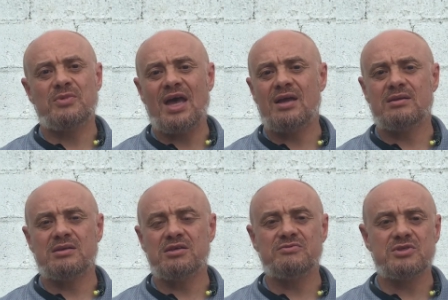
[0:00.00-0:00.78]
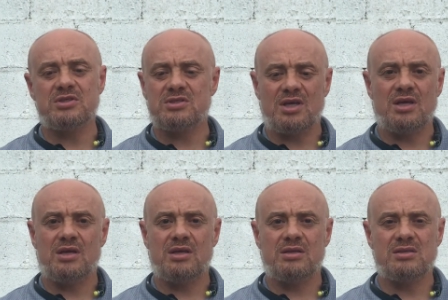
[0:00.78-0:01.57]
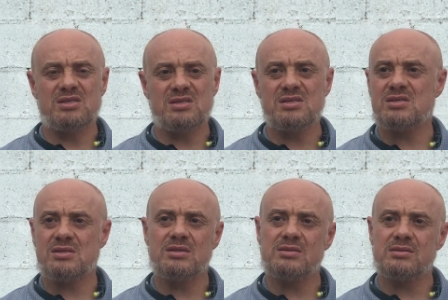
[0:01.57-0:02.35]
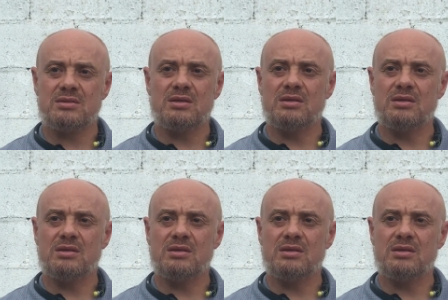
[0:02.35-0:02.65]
that gives us a consistent,